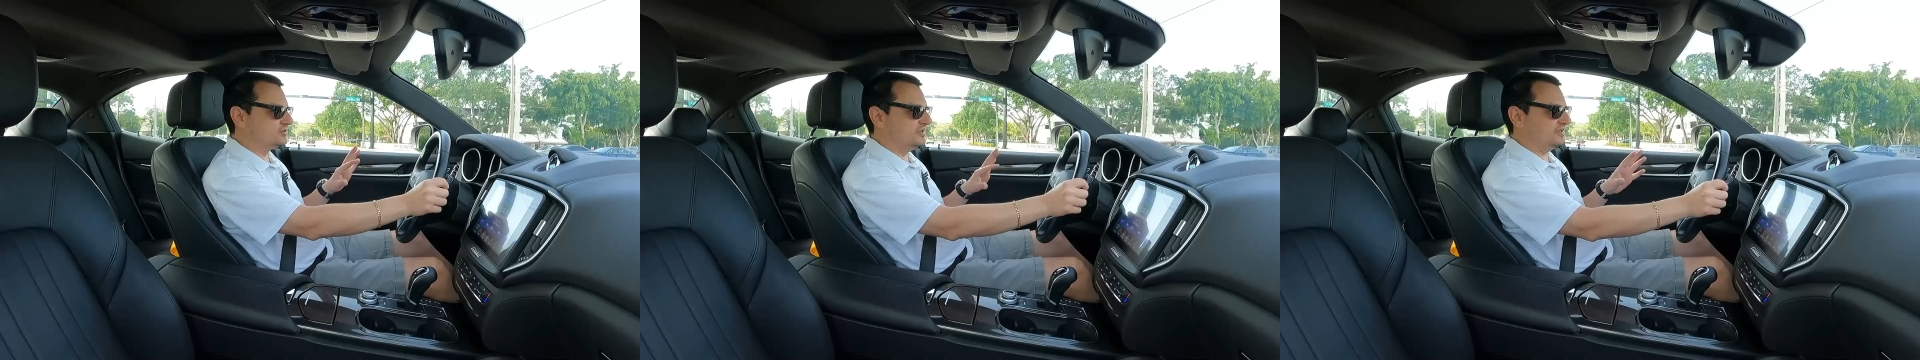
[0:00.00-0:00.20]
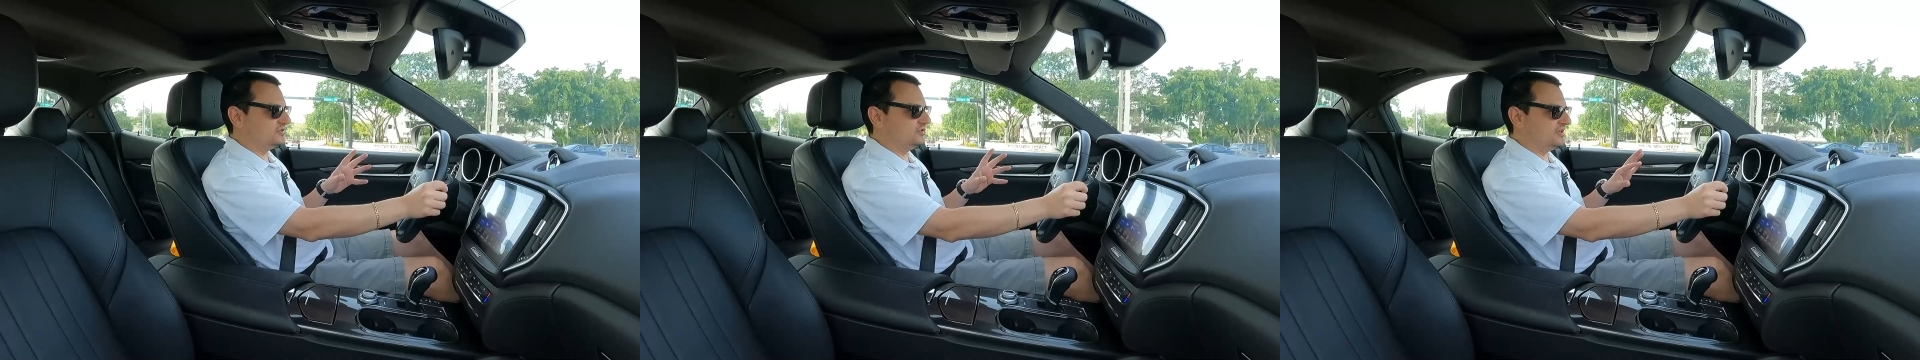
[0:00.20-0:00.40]

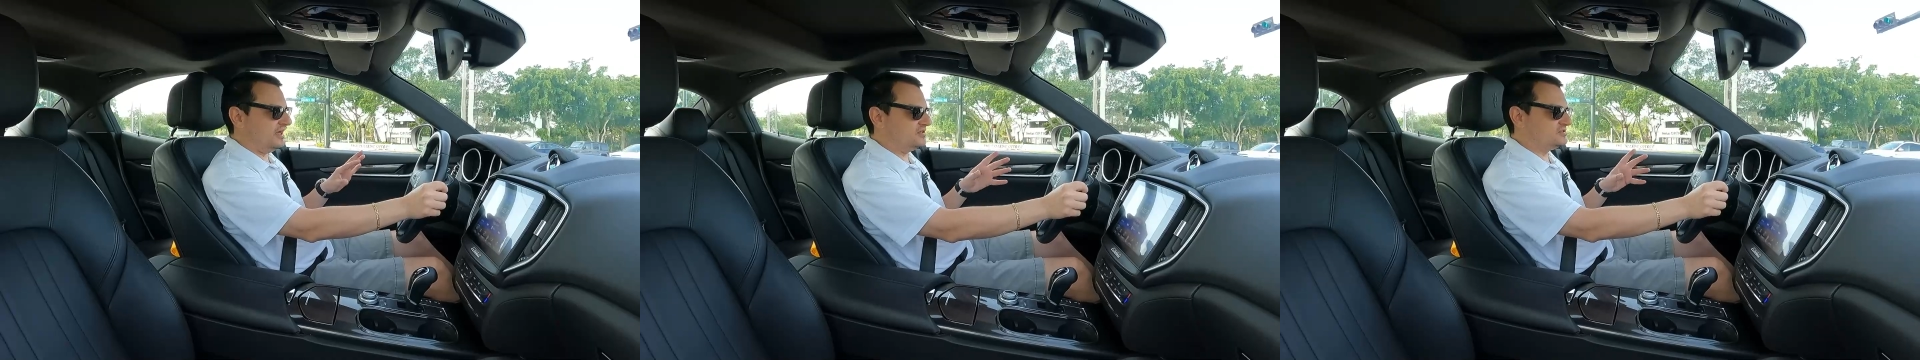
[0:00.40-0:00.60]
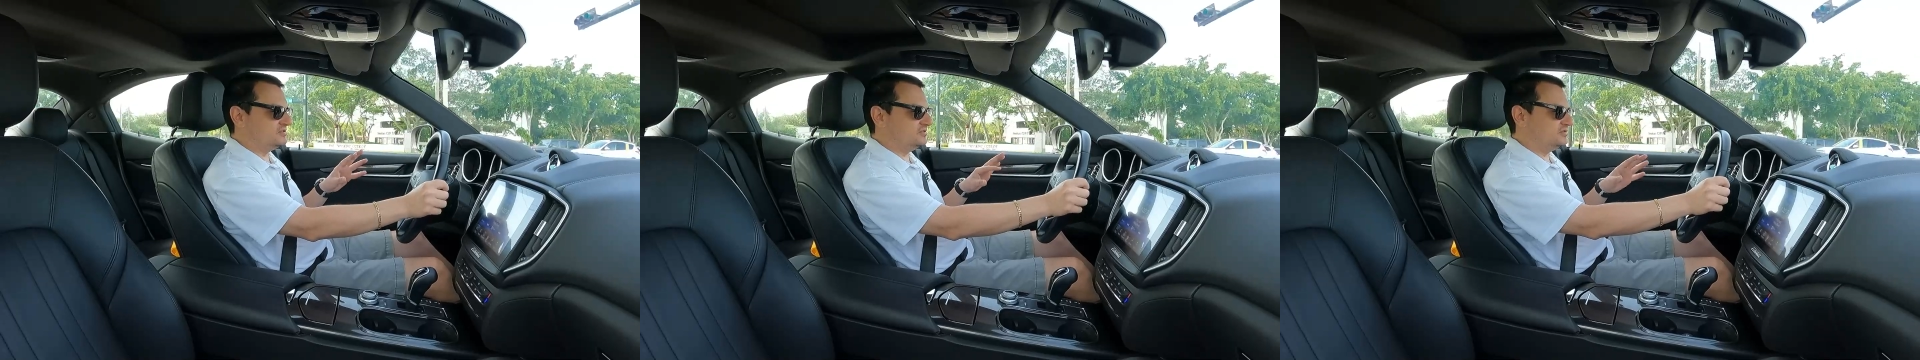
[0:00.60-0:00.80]
through like
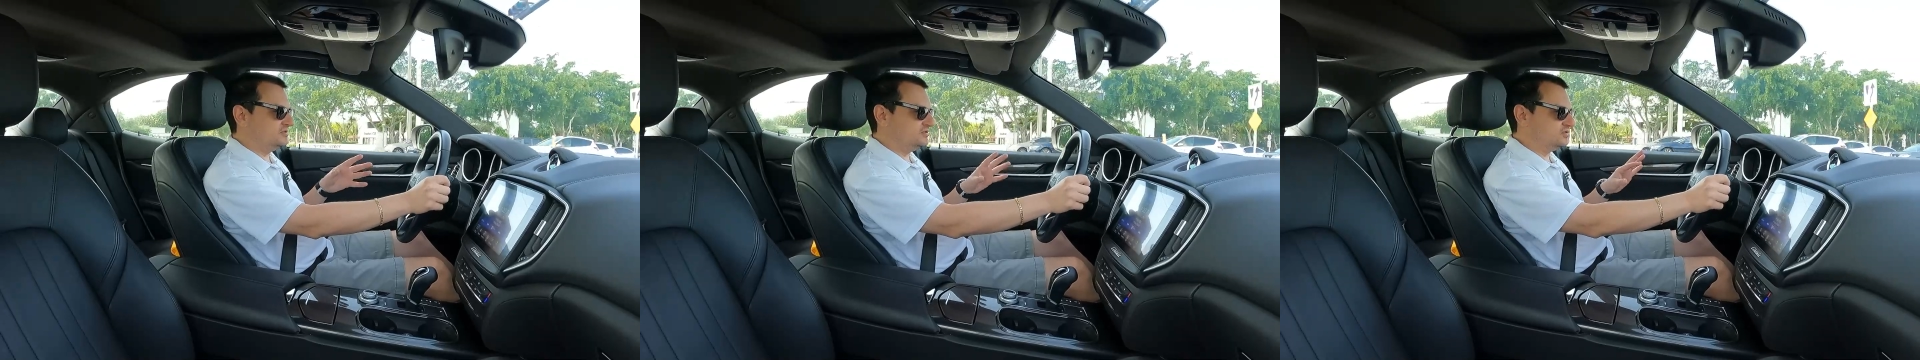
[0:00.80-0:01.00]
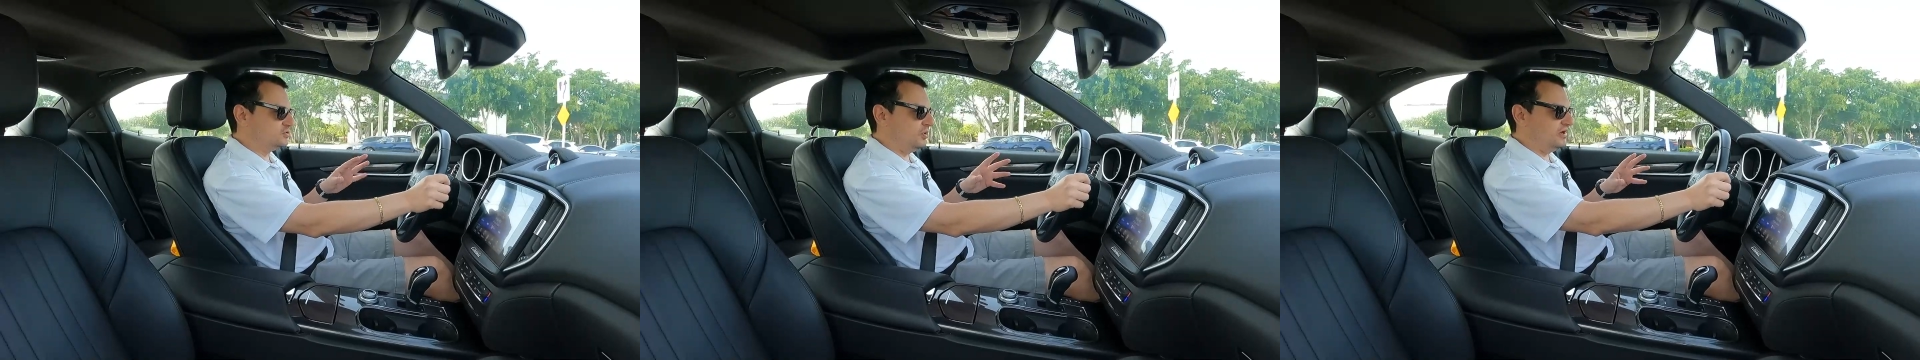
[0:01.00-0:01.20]

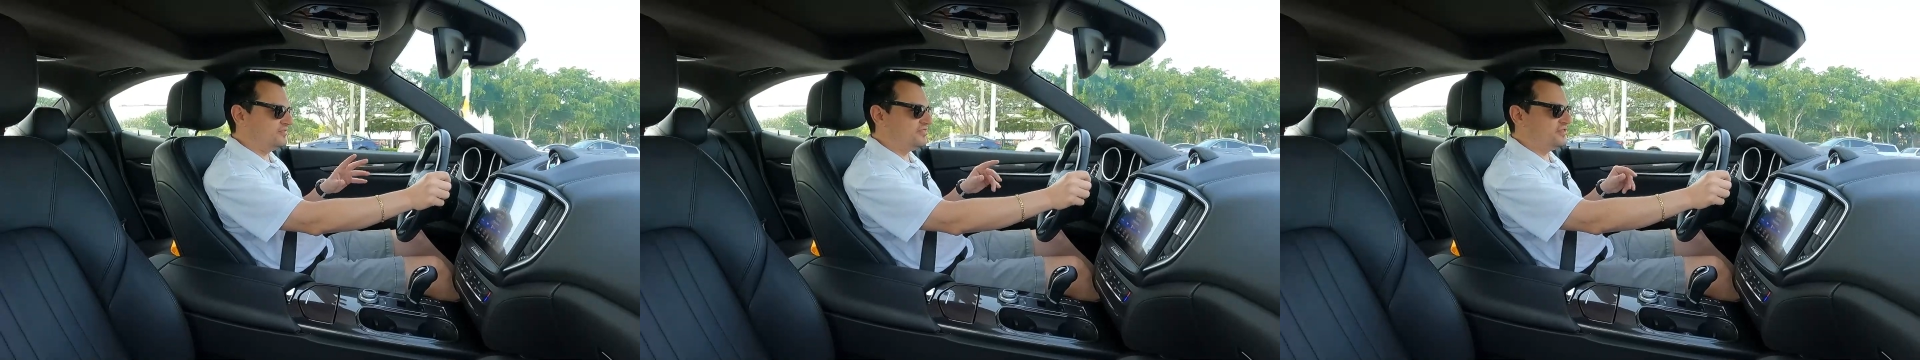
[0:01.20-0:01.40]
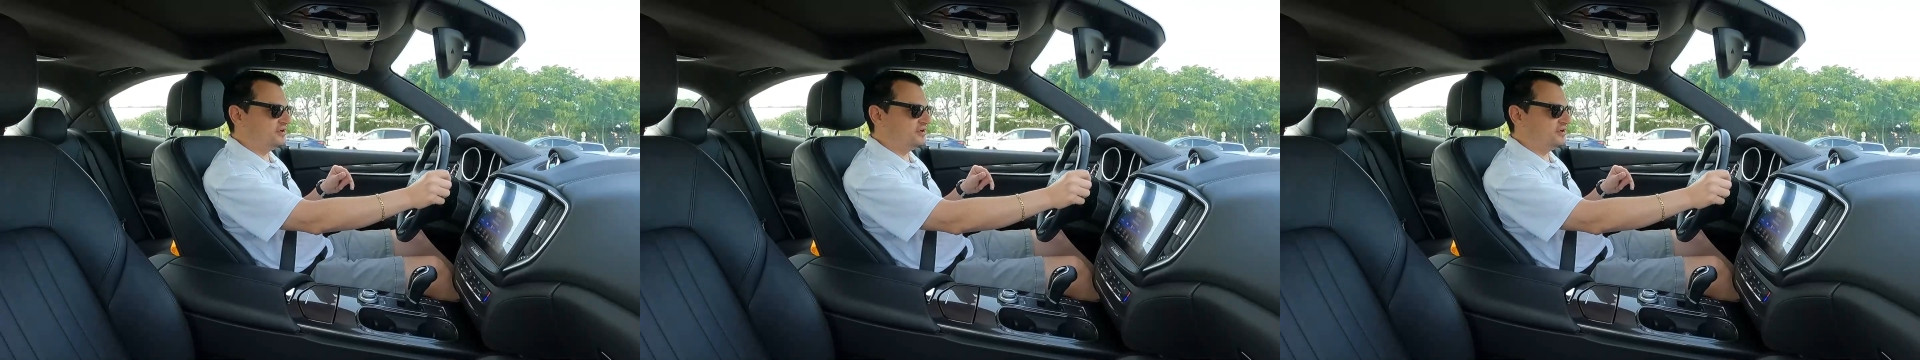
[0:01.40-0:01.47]
2012,